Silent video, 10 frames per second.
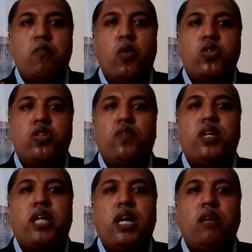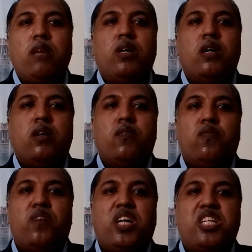Most of the time,
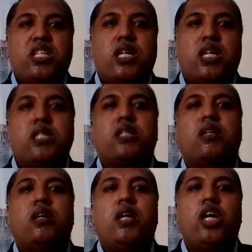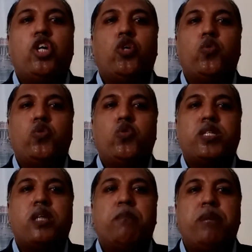we discuss issues
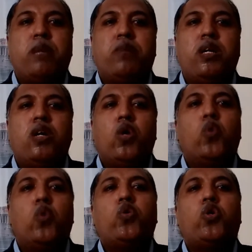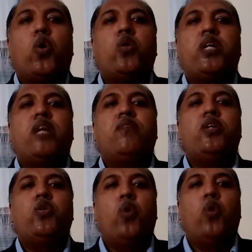with some people who don't
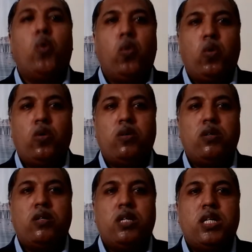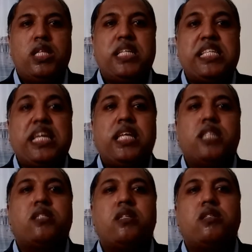even know the
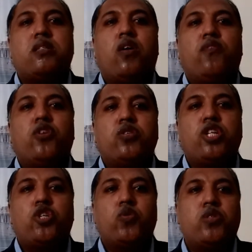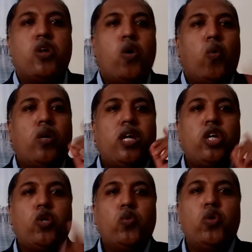seriousness of those issues.
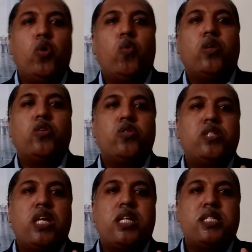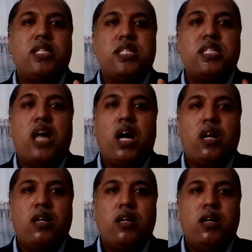Only you know what those seriousnesses
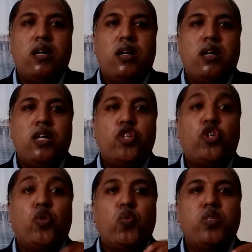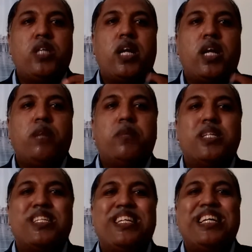are. Choose the right
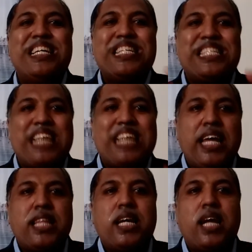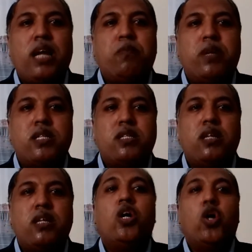person, select the right
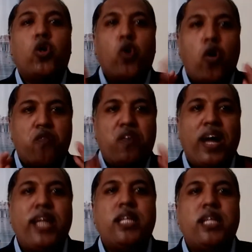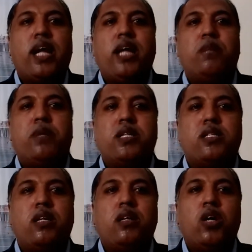person, go find the right
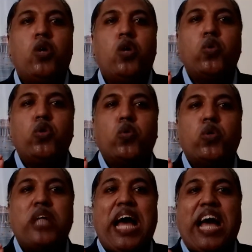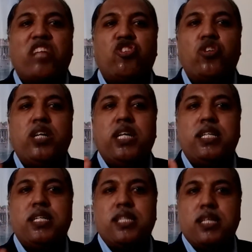person who you could
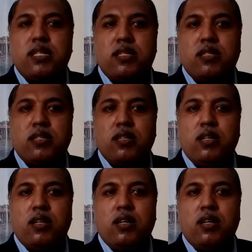actually discuss.